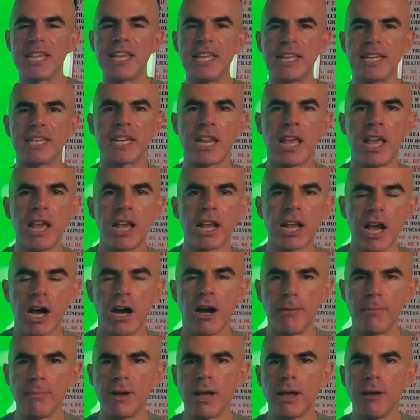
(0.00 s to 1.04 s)

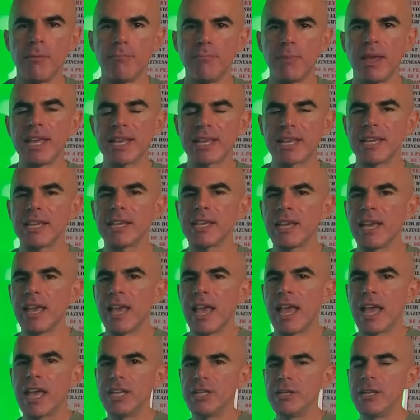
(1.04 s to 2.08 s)
income making
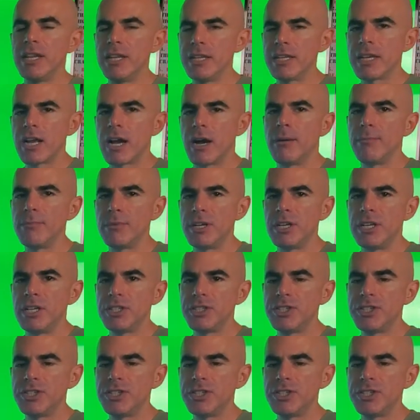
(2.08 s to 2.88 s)
and income